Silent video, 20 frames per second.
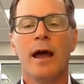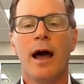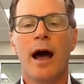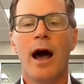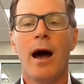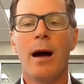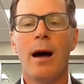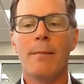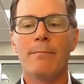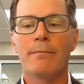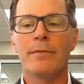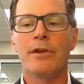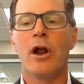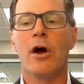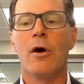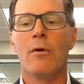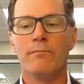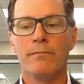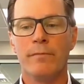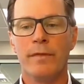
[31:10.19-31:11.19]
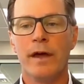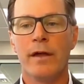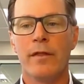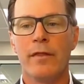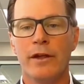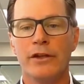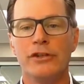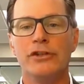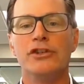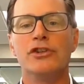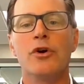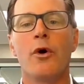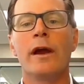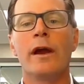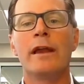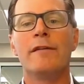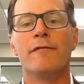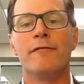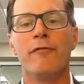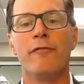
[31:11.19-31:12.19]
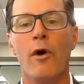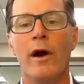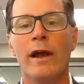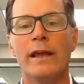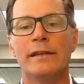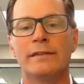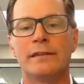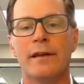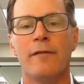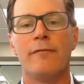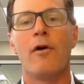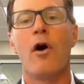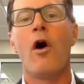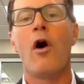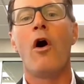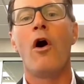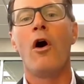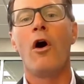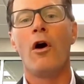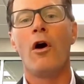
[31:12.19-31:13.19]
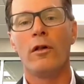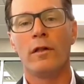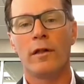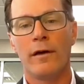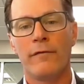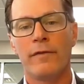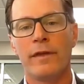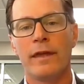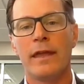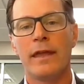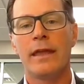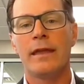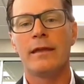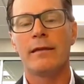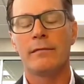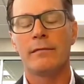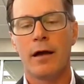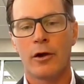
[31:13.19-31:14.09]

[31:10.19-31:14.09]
The joint voice of all of the